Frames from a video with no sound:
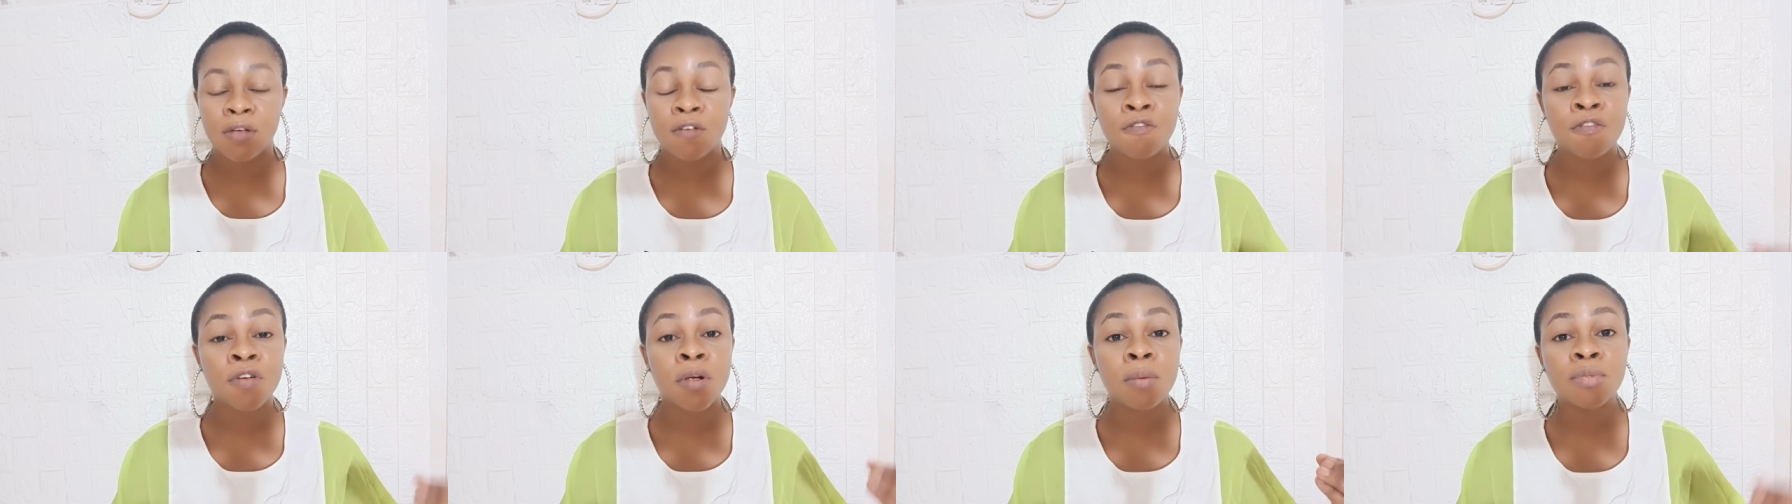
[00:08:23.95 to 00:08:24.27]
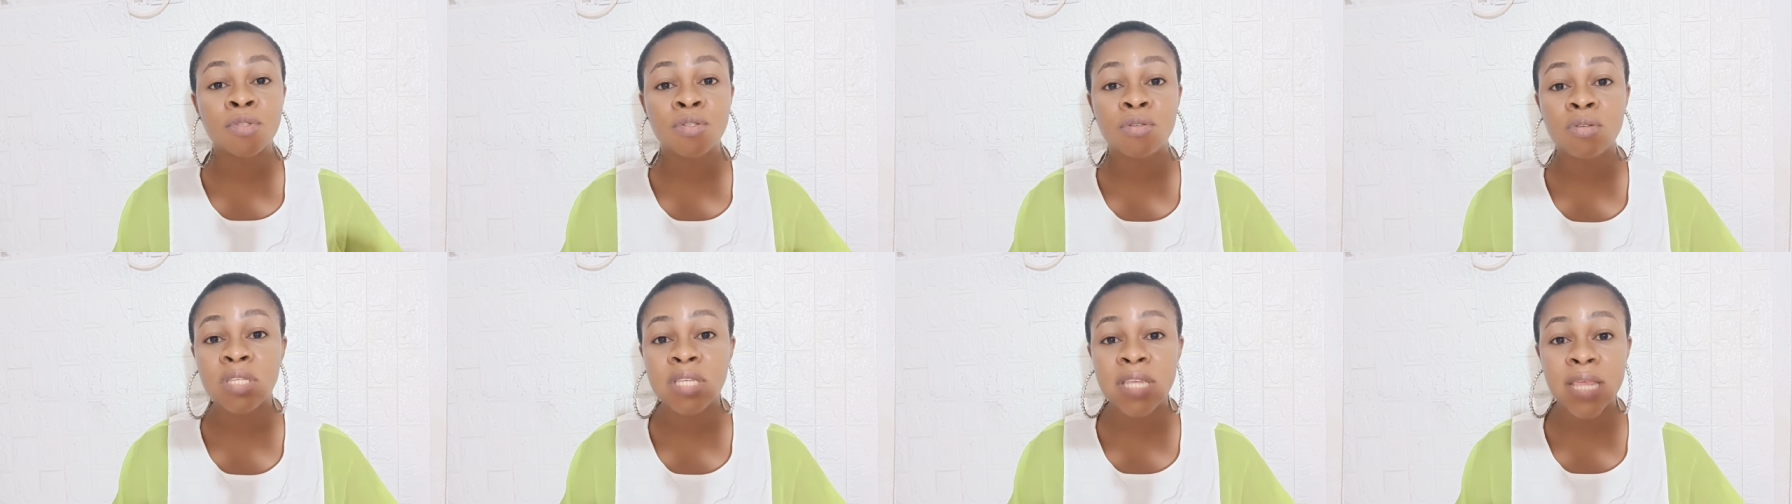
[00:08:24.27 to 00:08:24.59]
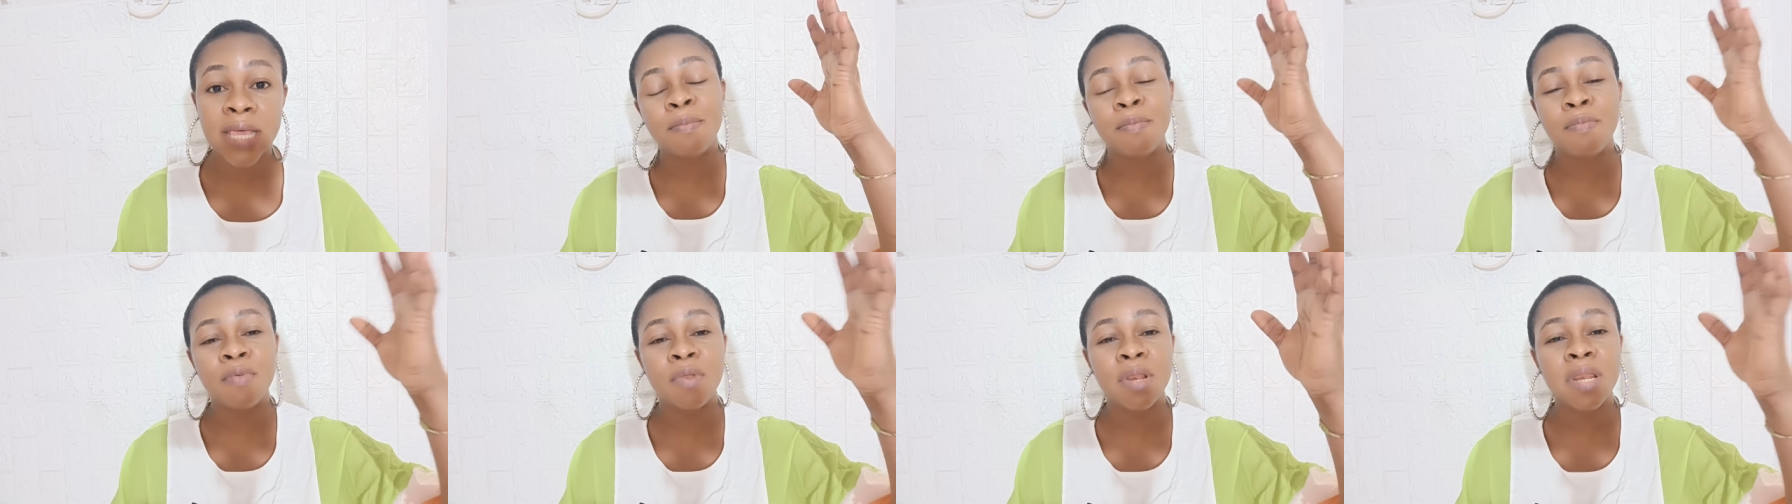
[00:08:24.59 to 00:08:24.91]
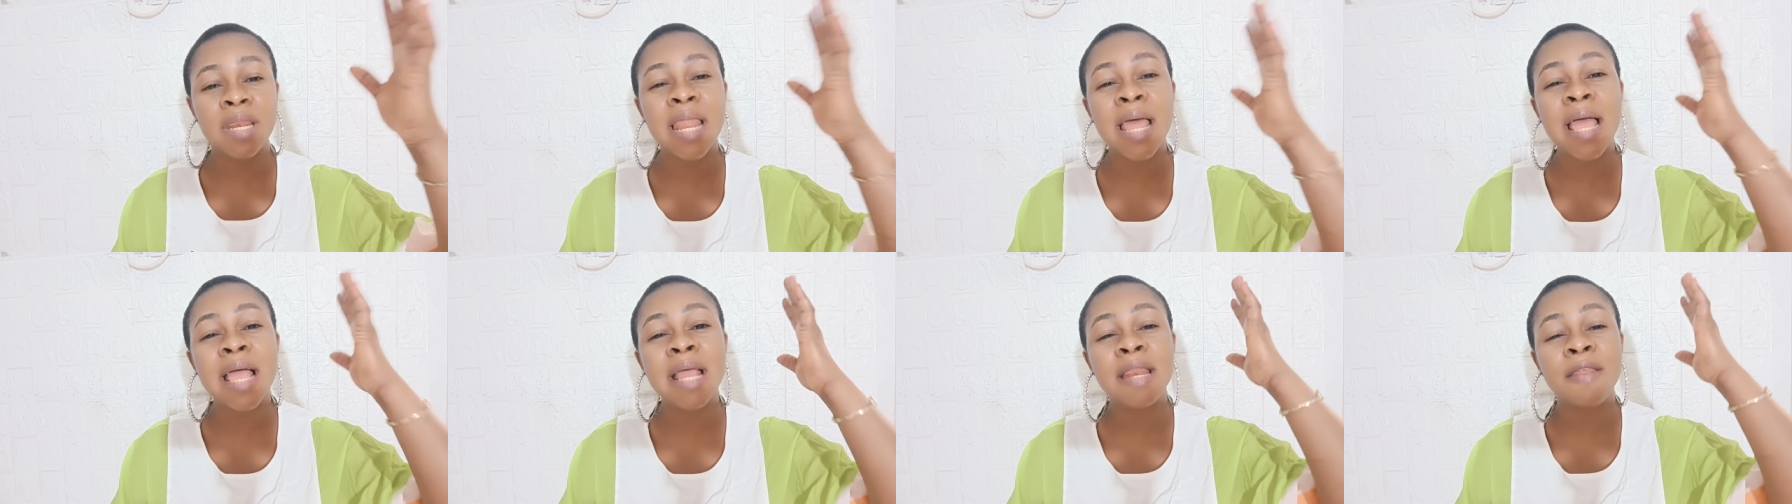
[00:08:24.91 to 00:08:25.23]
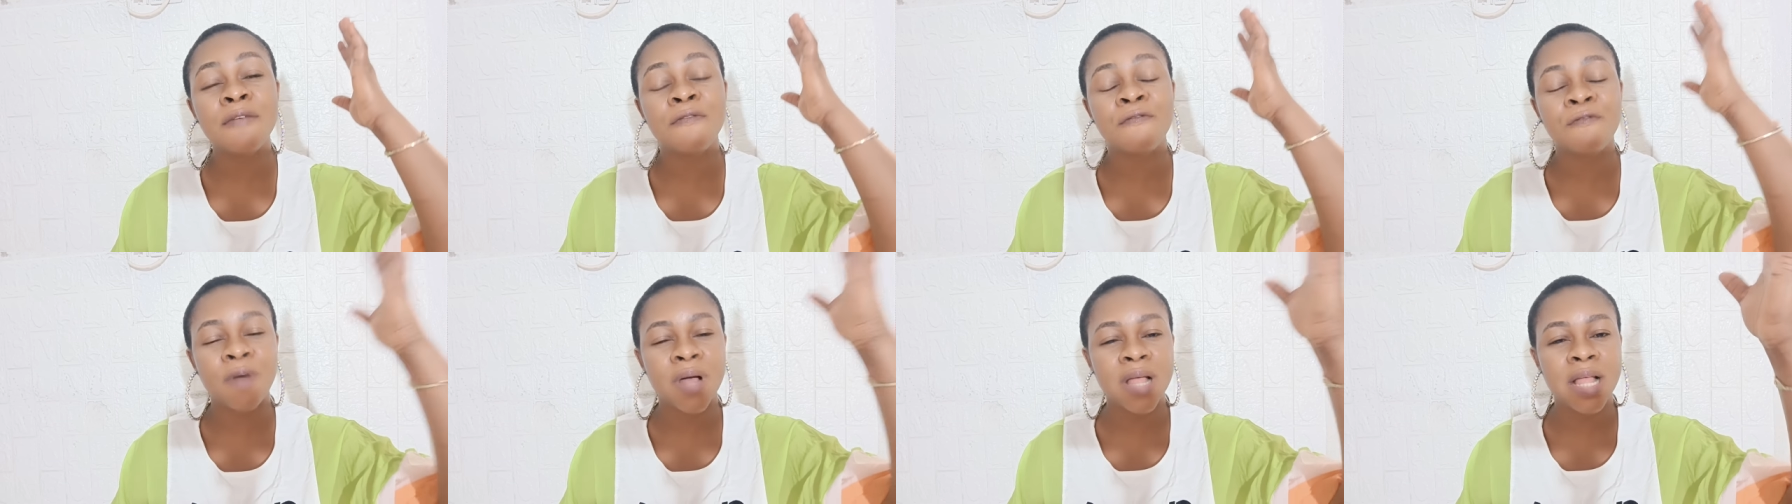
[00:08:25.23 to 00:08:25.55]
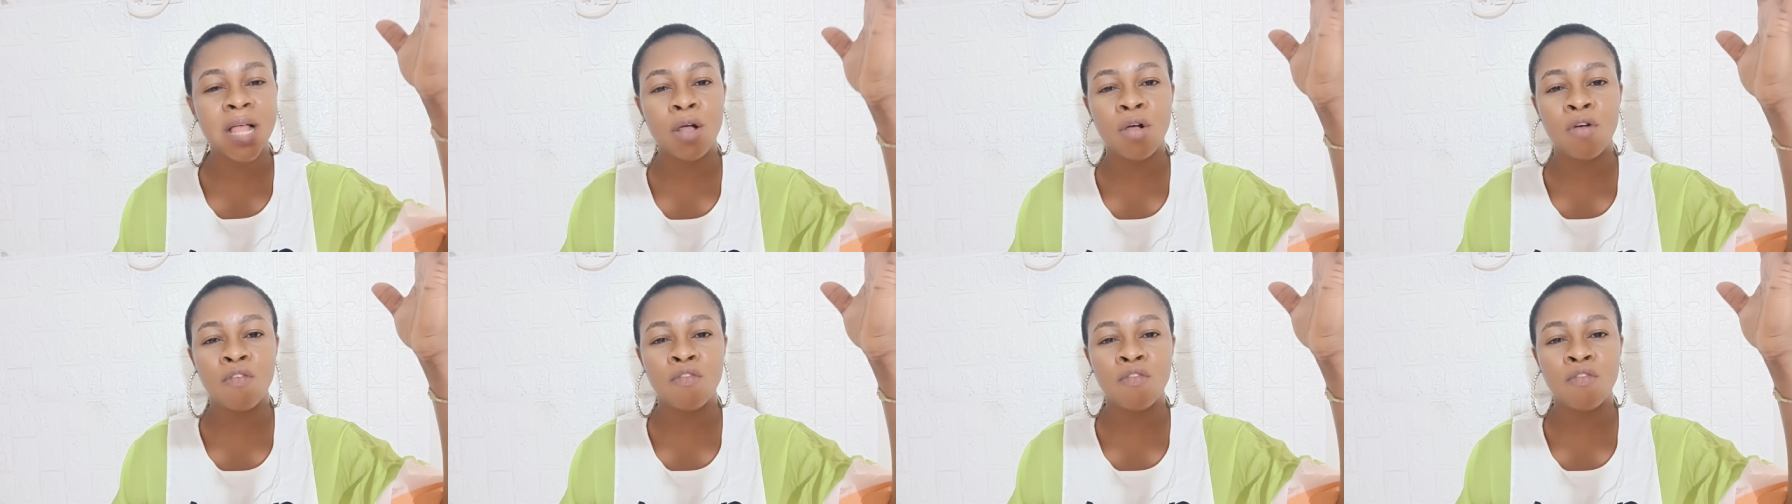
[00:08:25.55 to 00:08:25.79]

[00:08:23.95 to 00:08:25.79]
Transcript: From today, let the fire